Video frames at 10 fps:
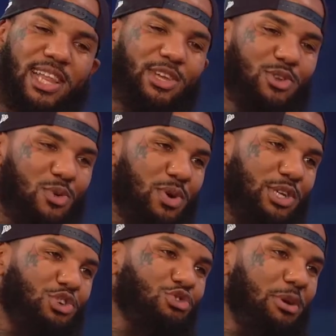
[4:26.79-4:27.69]
like, you don't
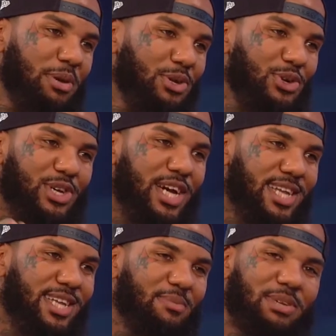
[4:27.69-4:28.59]
want to trim it or
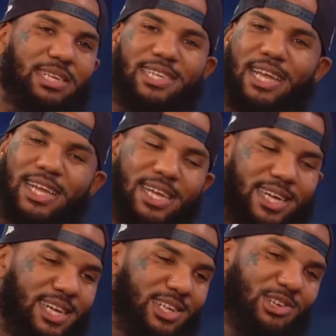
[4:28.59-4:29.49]
cut it. It's
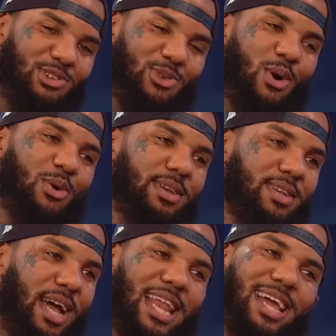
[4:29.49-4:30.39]
just growing.
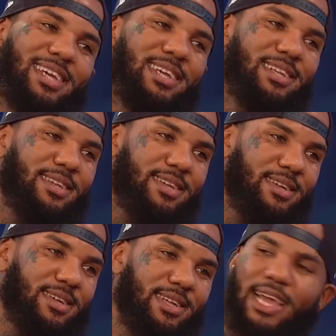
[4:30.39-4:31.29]
I like it.
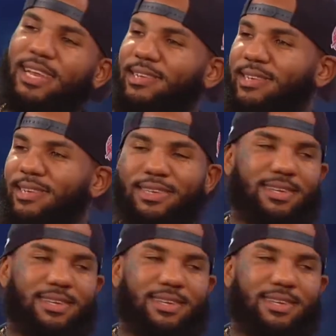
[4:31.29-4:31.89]
Ladies.